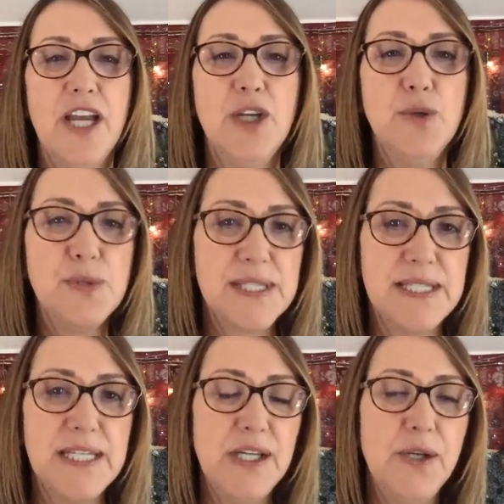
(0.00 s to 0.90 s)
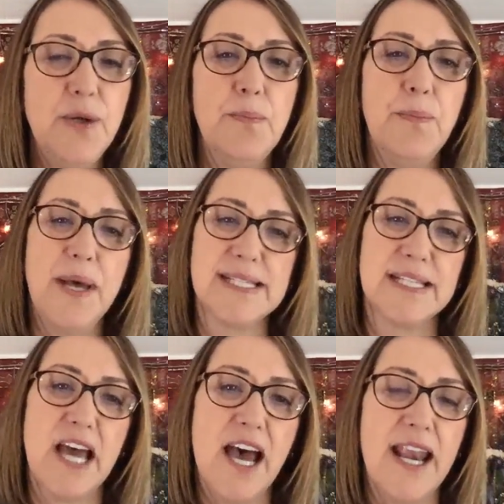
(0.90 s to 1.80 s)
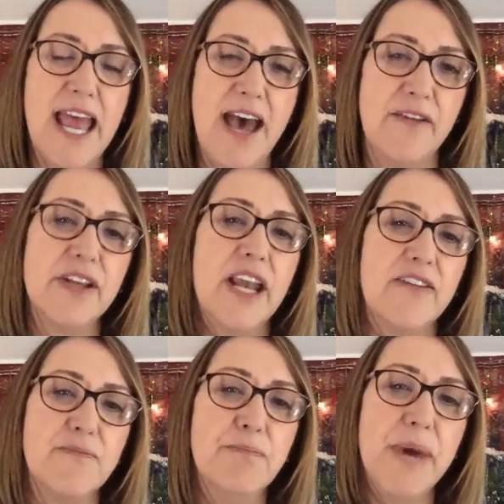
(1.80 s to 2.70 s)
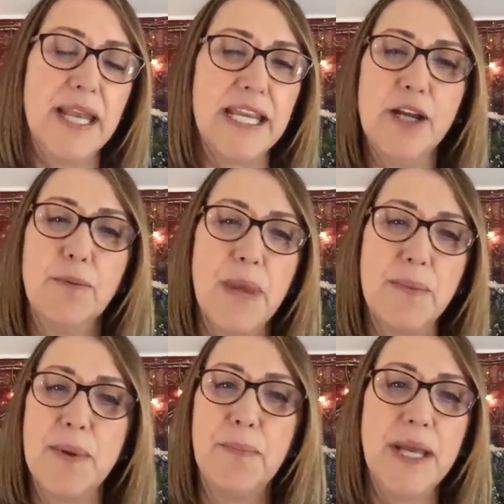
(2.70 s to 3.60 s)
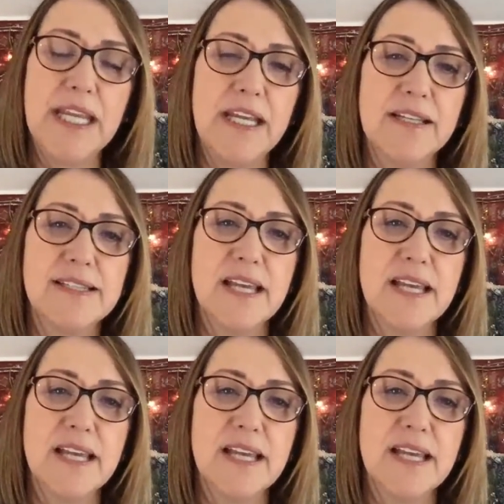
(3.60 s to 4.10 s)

you still must not have enough money, or maybe money is